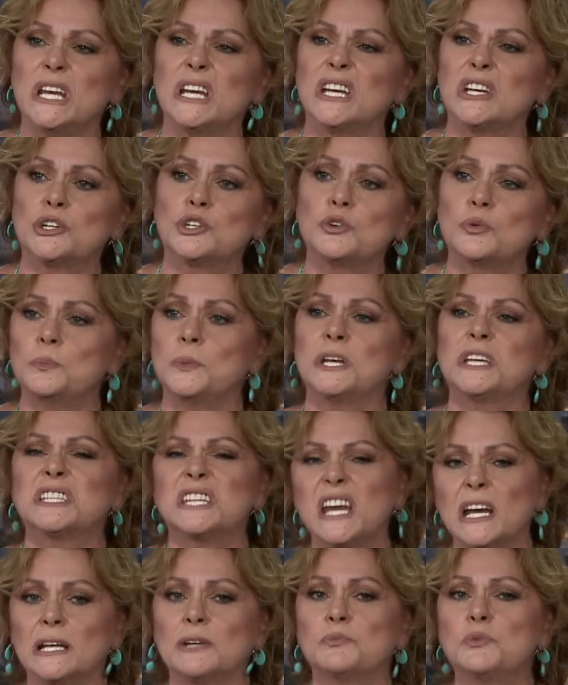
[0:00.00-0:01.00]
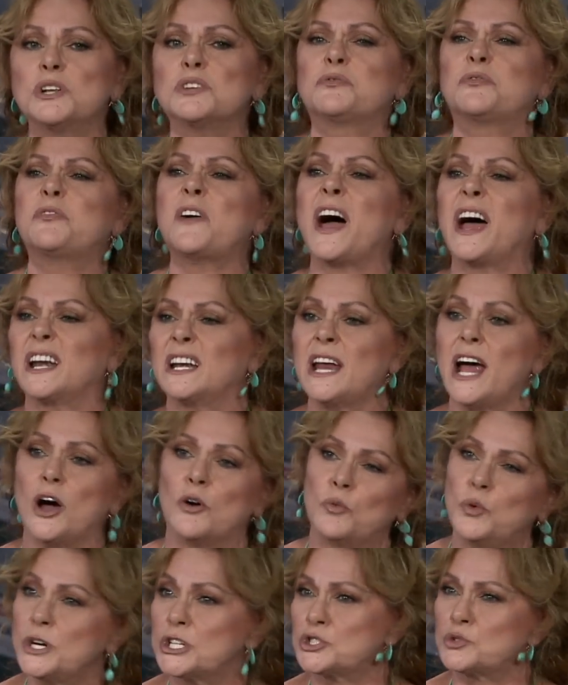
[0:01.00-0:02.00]
it to me. We'll find
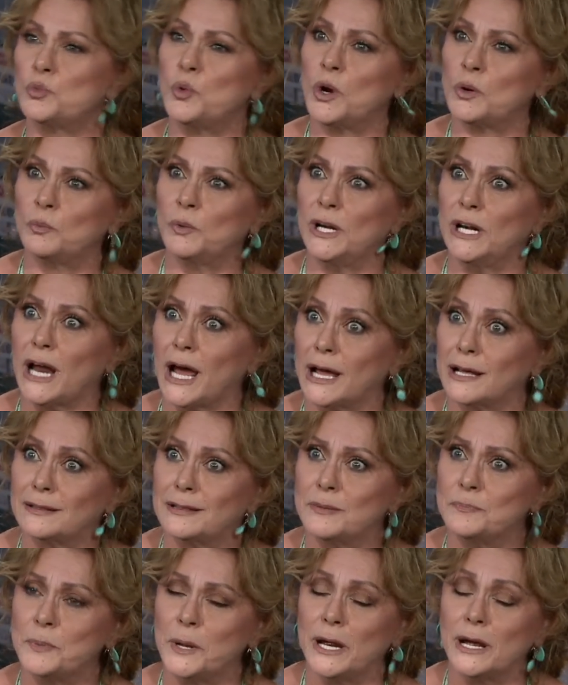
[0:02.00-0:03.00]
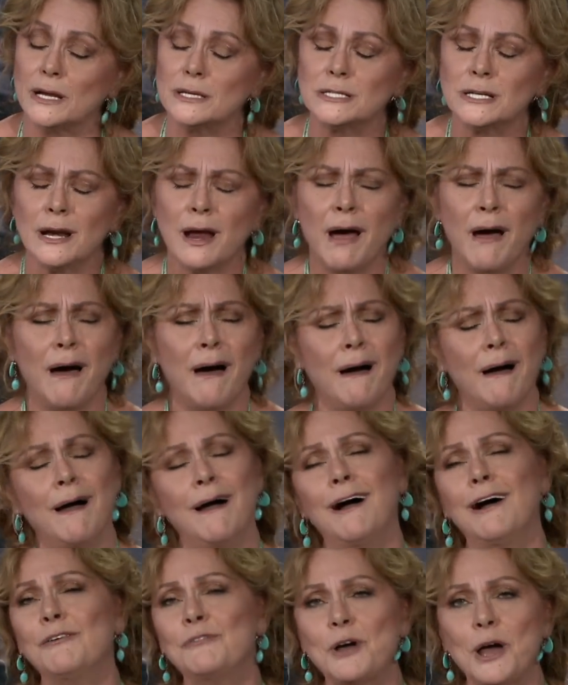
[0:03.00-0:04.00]
out which one we like the best.
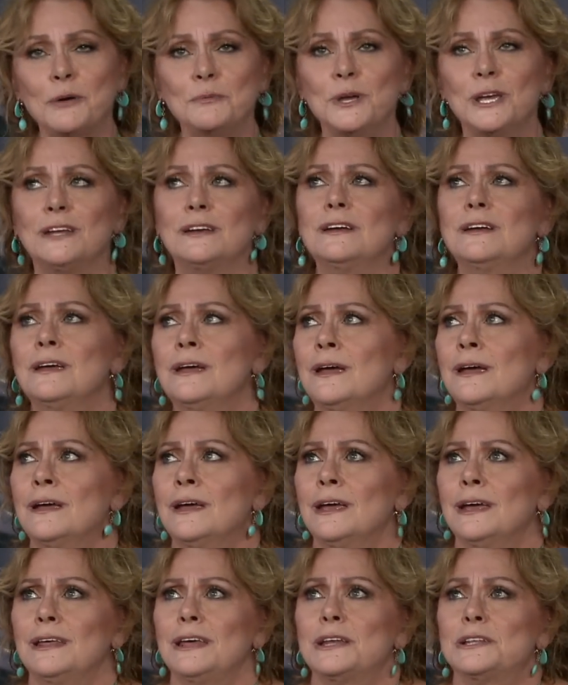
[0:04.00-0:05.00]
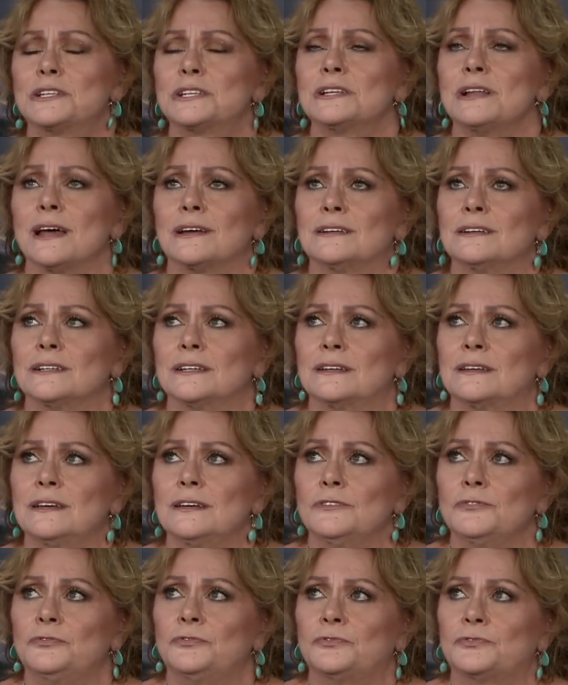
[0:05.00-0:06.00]
Well, I mean, it's like a
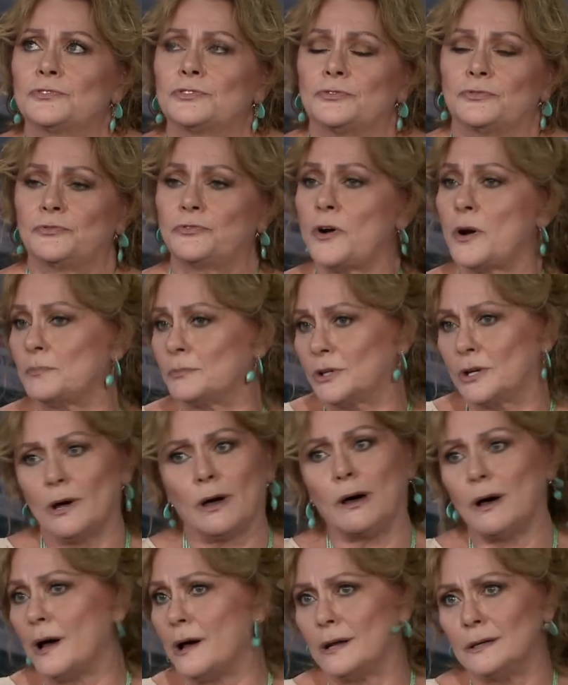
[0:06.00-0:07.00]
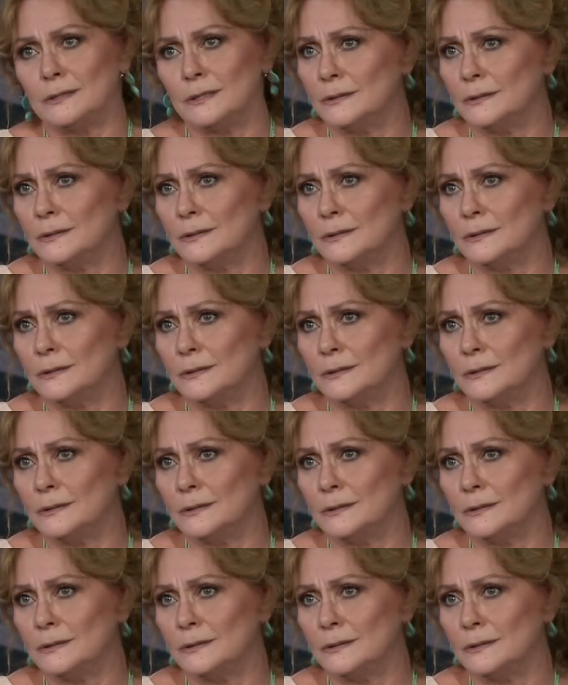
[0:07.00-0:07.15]
gift from God.